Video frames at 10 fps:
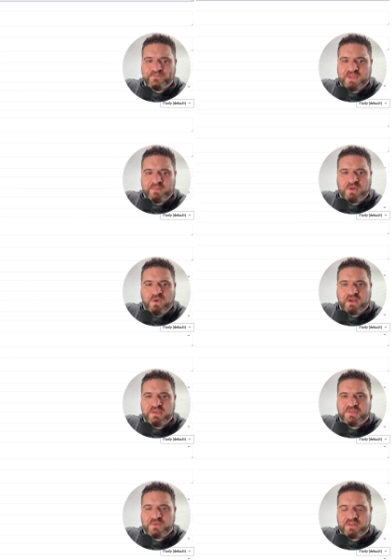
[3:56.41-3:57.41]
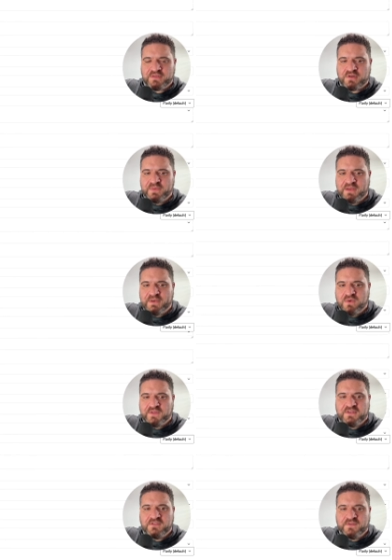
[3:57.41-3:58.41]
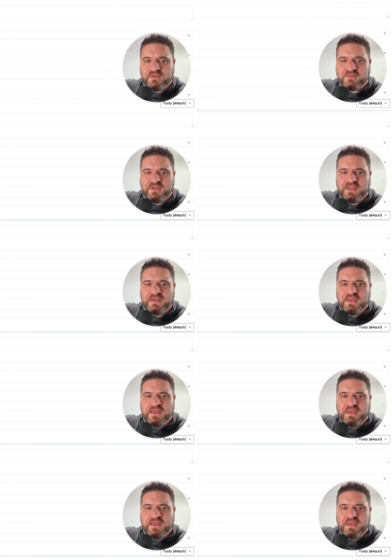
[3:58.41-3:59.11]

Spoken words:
I'm going to walk you through a little bit about what these fields mean.